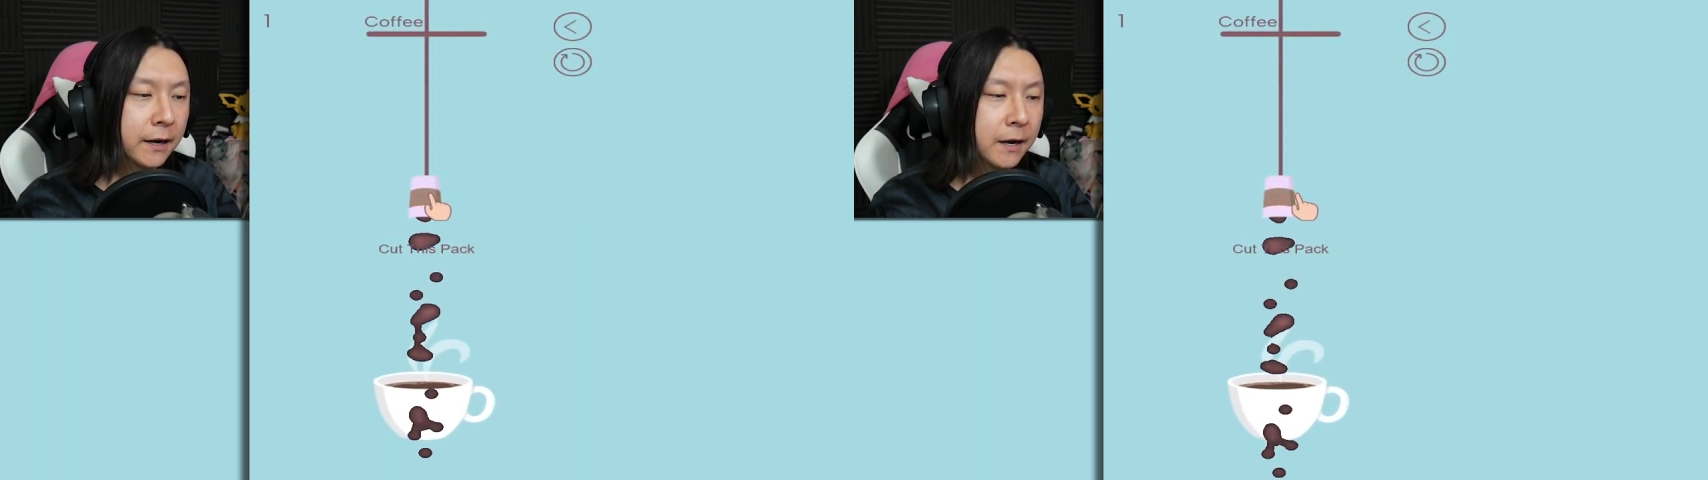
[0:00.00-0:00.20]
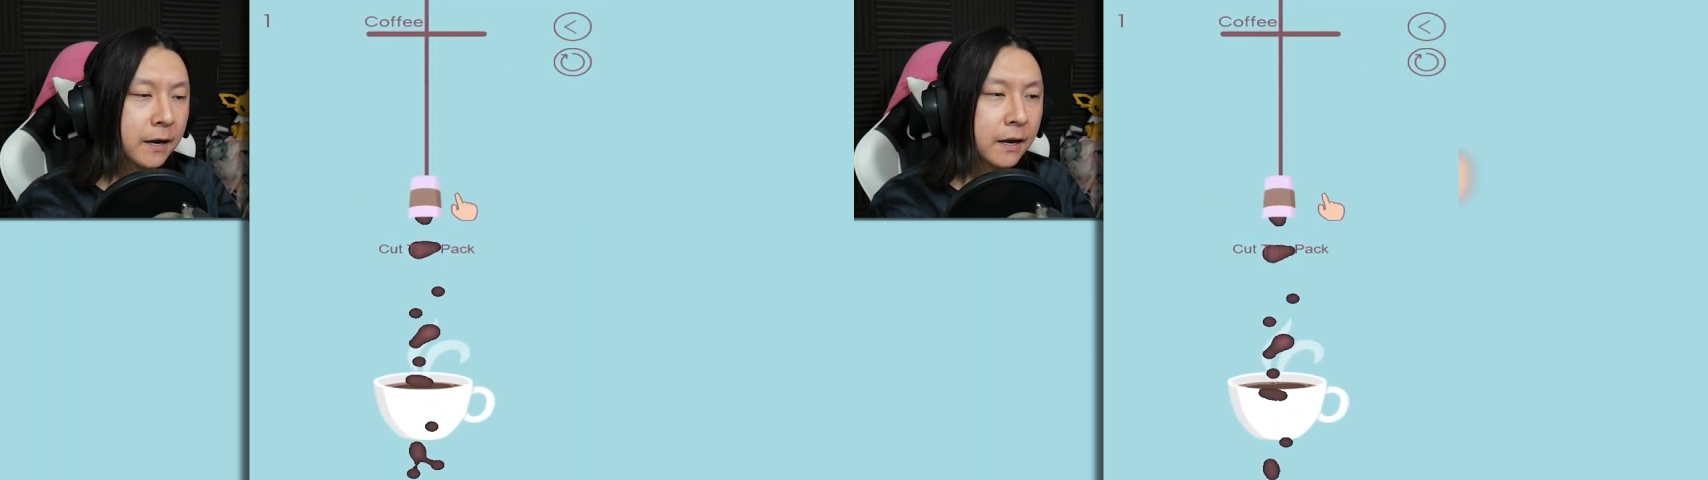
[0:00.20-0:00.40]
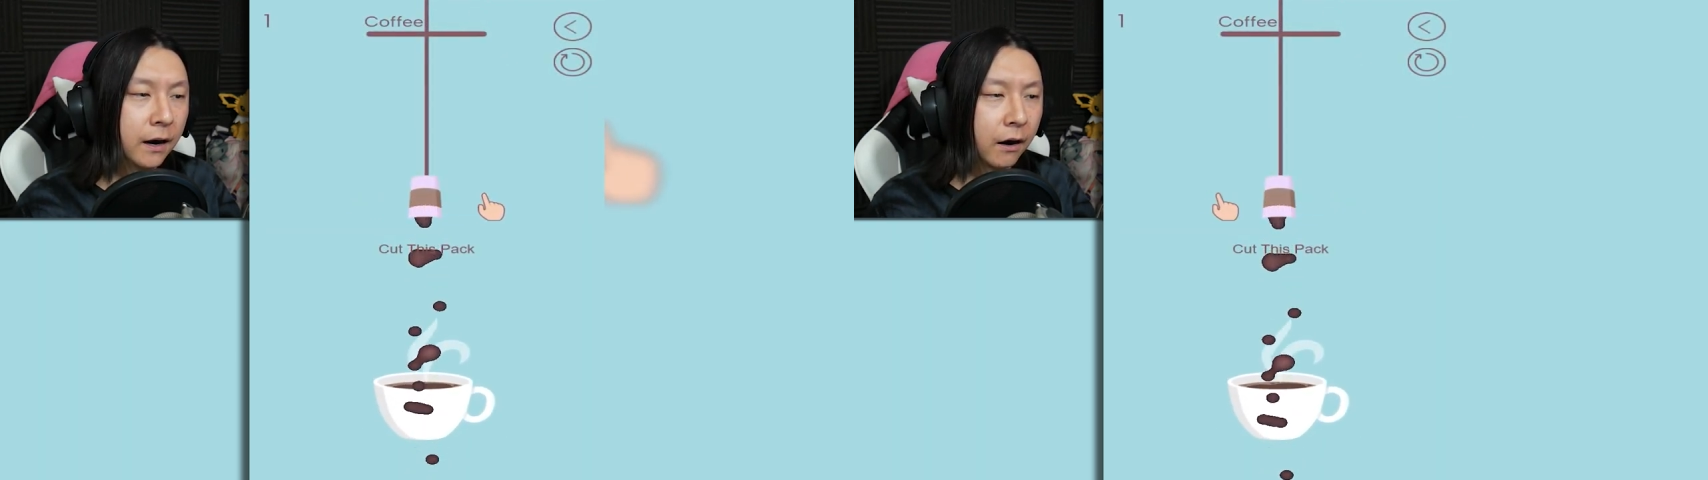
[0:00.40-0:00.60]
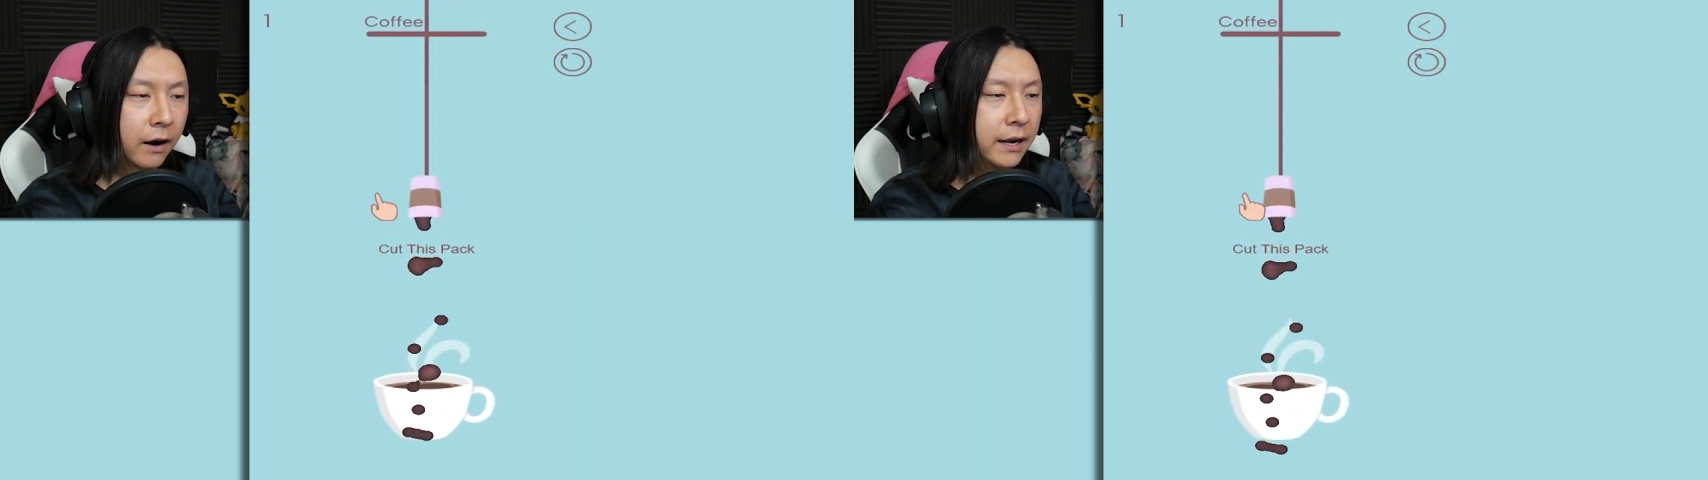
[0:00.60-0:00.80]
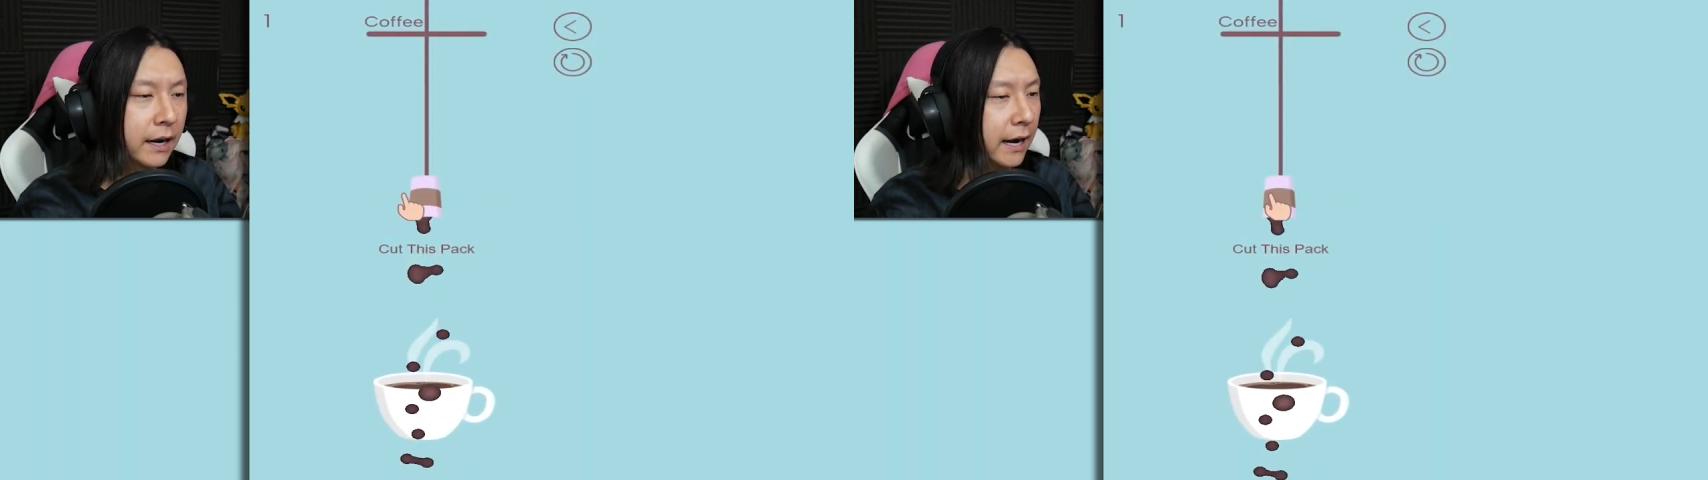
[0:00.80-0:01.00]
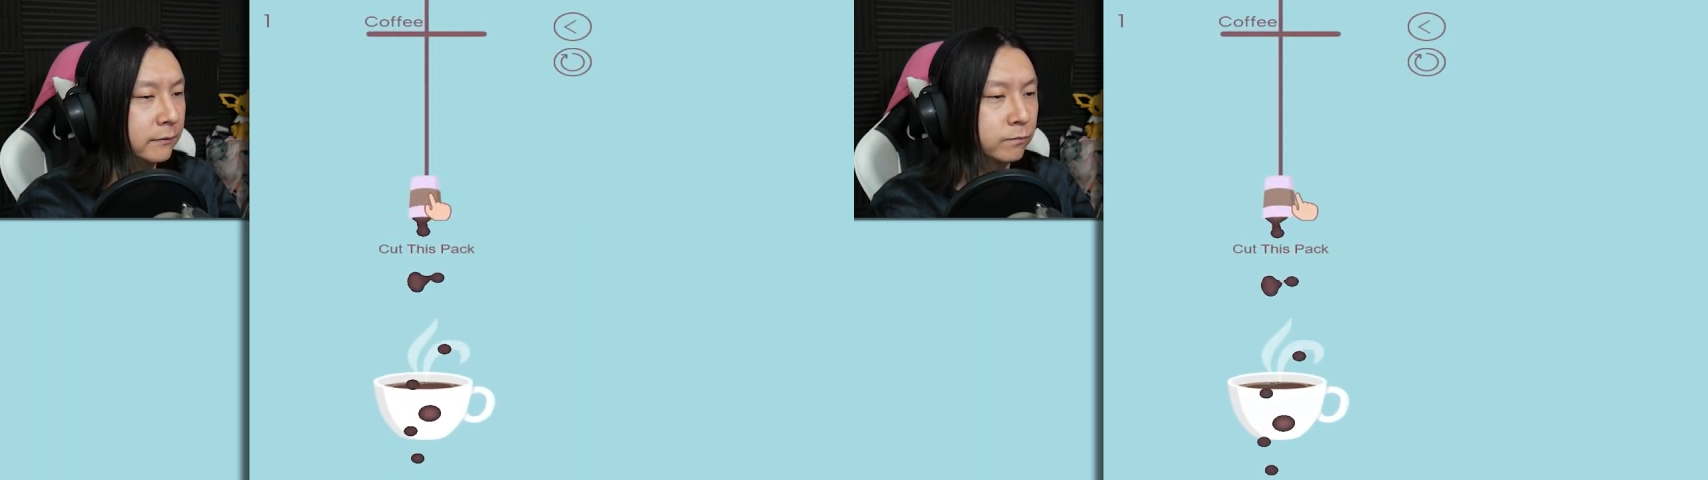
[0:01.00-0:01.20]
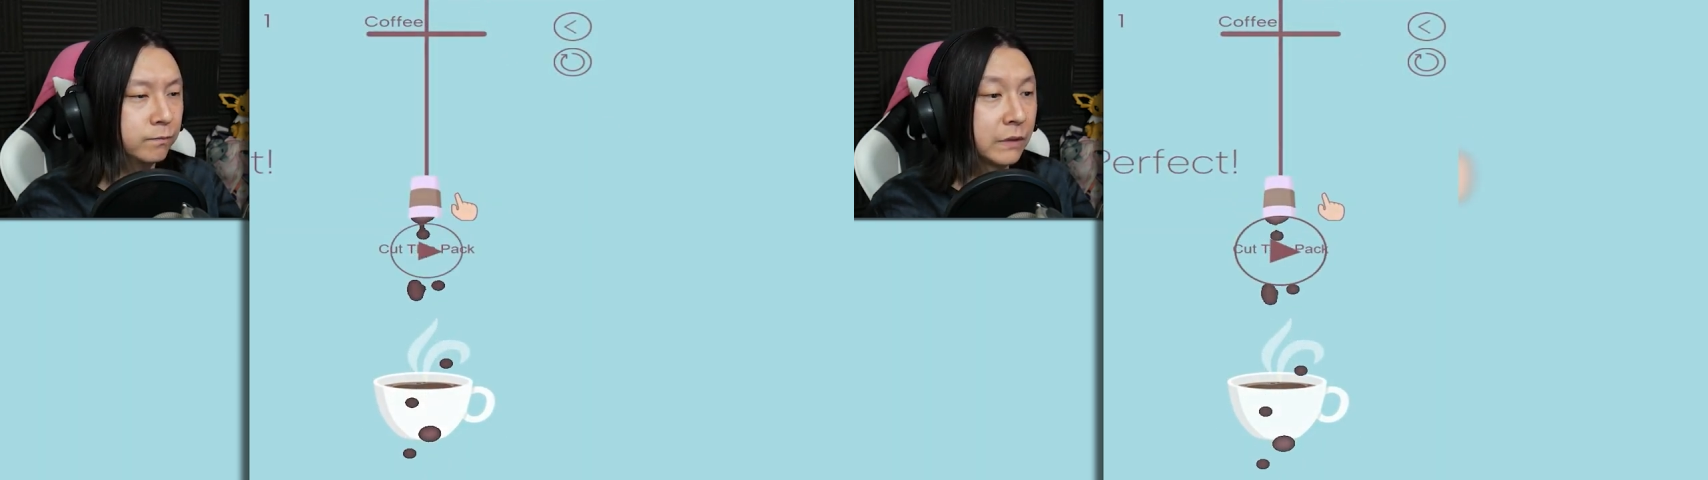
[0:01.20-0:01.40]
All right,